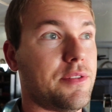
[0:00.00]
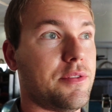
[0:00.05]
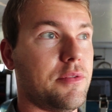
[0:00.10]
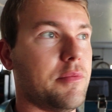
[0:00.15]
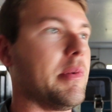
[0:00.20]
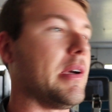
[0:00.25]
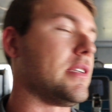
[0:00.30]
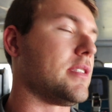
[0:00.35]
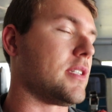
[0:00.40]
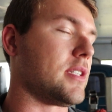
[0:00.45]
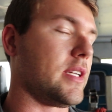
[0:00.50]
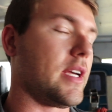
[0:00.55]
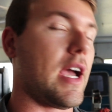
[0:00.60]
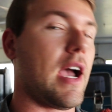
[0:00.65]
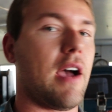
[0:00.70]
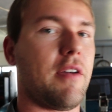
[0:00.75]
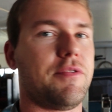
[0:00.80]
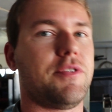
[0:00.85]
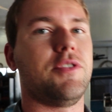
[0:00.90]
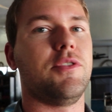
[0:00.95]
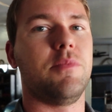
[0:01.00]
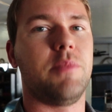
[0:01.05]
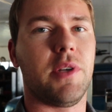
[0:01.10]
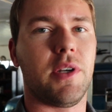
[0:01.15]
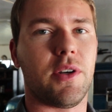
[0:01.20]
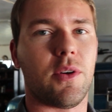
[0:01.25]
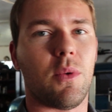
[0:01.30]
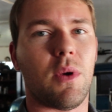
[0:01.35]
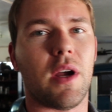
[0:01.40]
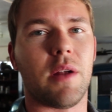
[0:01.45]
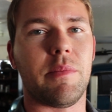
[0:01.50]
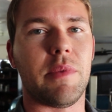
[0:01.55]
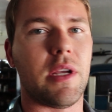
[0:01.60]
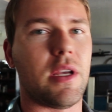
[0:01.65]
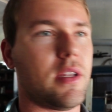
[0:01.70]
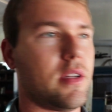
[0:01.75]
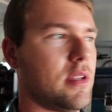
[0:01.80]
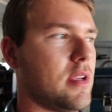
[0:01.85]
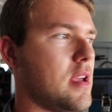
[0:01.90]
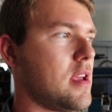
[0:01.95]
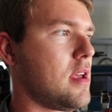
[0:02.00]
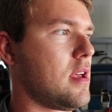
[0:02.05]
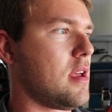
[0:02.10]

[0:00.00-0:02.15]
You basically have to put in a wideband.